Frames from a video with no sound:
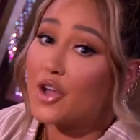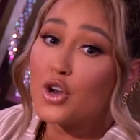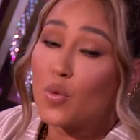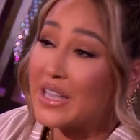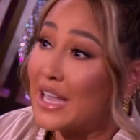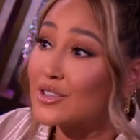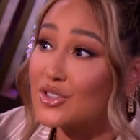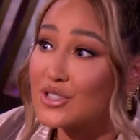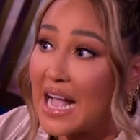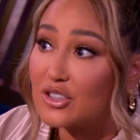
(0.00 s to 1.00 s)
and how no one
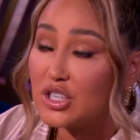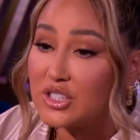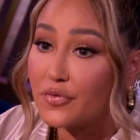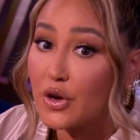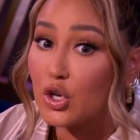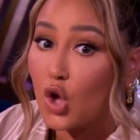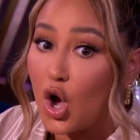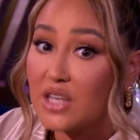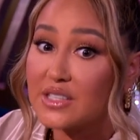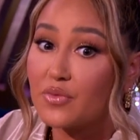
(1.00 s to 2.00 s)
cares. And there's actually different
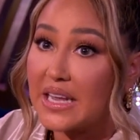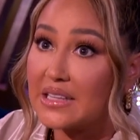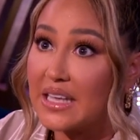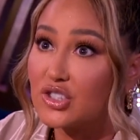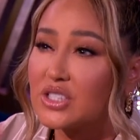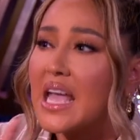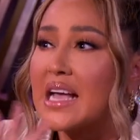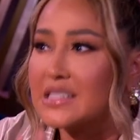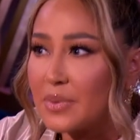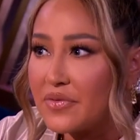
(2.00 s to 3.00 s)
laws and regulations
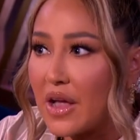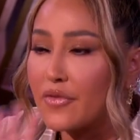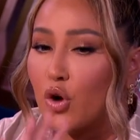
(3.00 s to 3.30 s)
because I believe they